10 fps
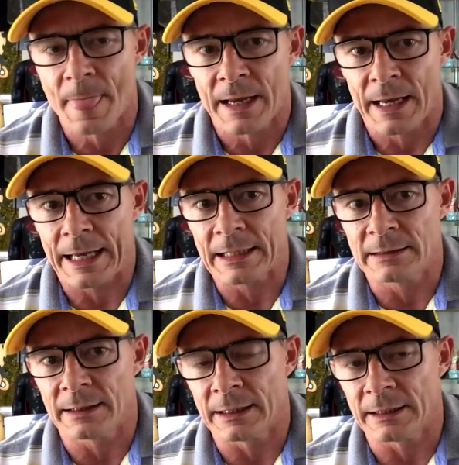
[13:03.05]
And
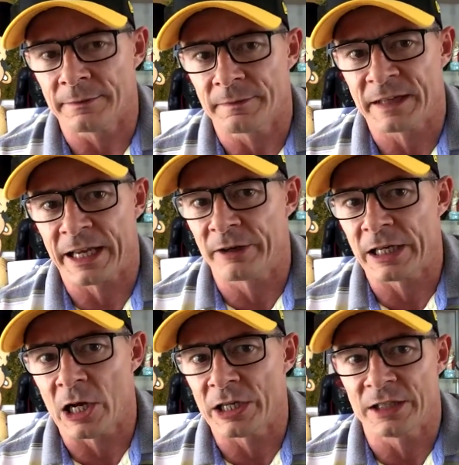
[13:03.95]
carrying on
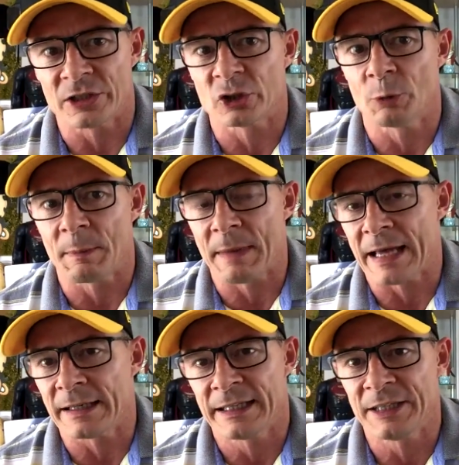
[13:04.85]
into Superman,
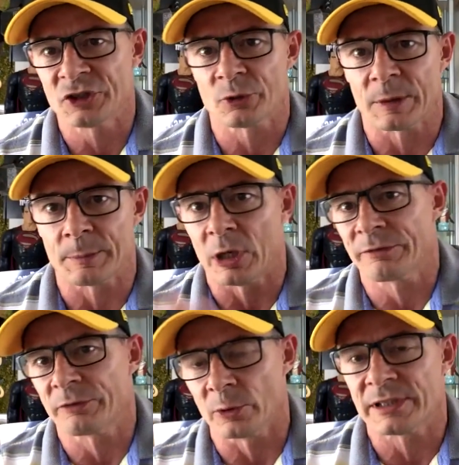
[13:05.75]
he just sort of brought
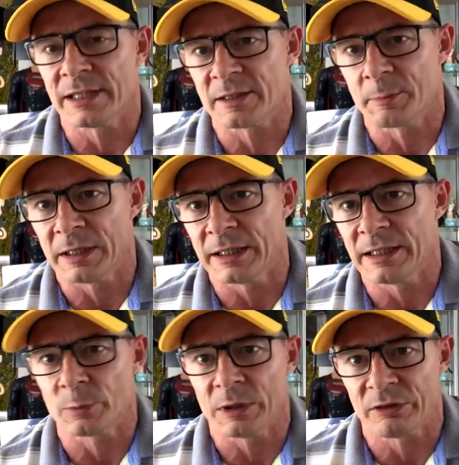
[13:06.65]
those sensibilities
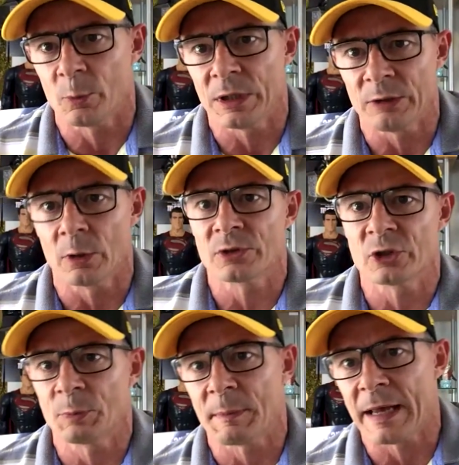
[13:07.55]
with him when he wrote
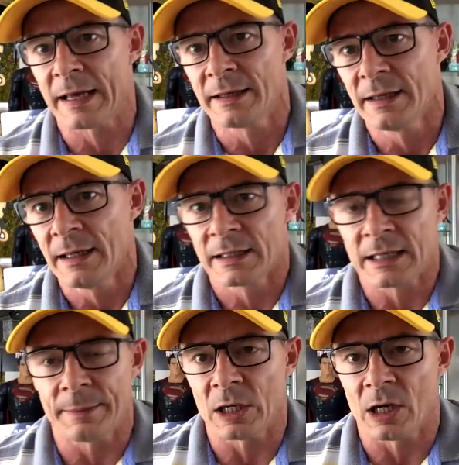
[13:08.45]
Superman,
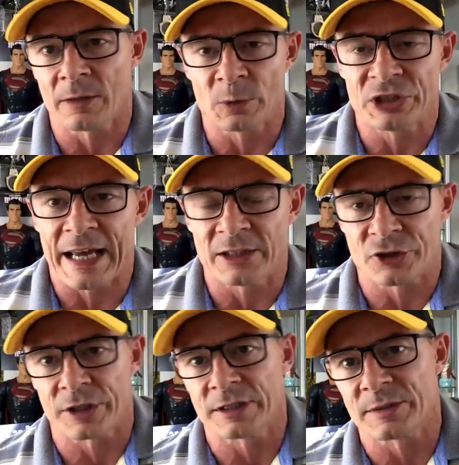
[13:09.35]
coming off with Dan
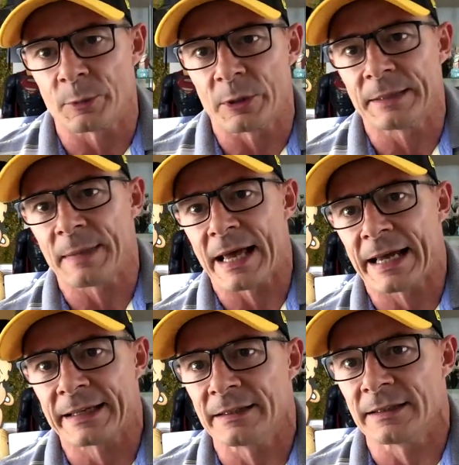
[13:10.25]
Jurgens bringing back
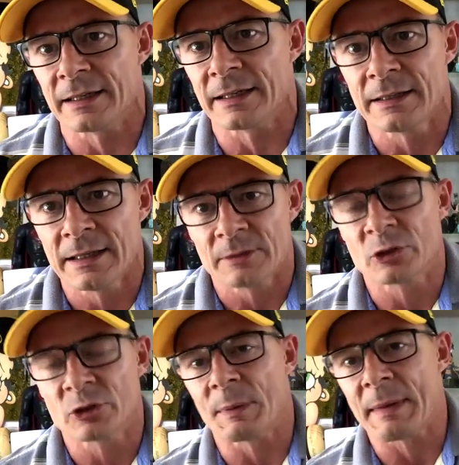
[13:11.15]
in
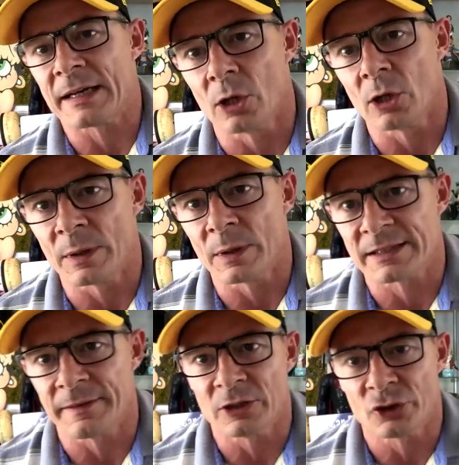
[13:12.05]
Superman and Lois, and
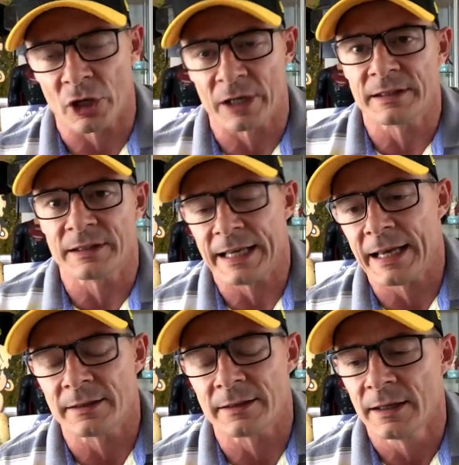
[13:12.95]
then Jonathan Kent.
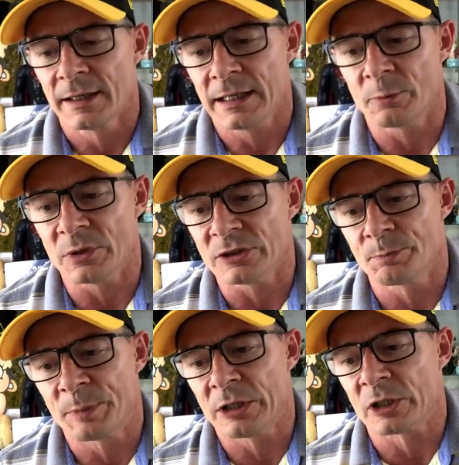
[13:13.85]

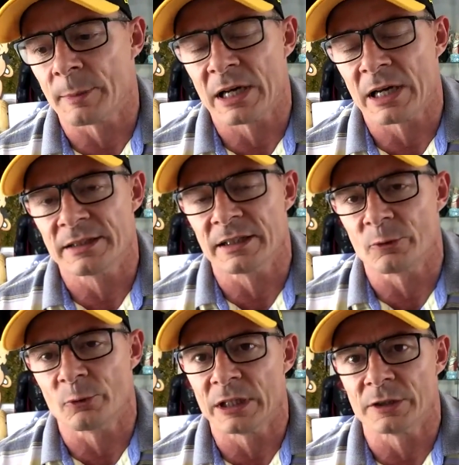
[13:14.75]
Peter Tomasi did a really
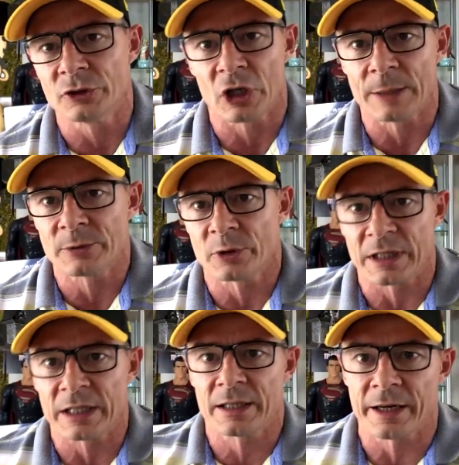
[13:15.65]
good job sort of
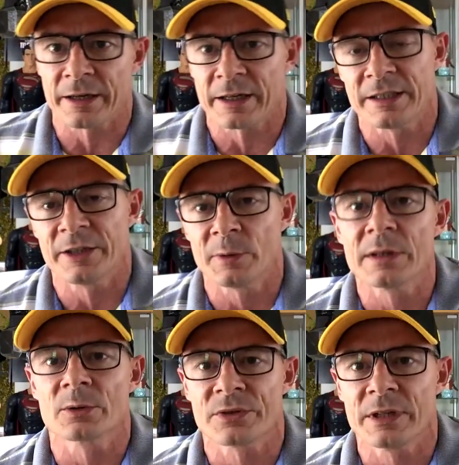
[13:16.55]
continuing those
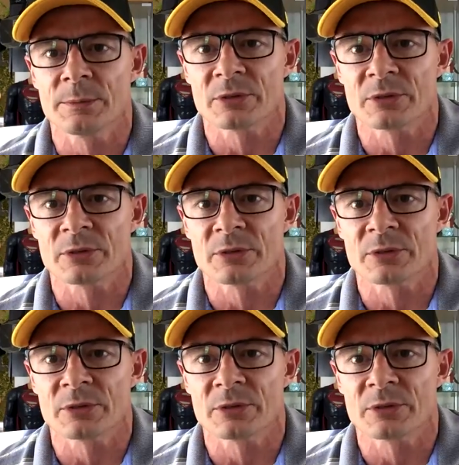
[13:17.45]
themes.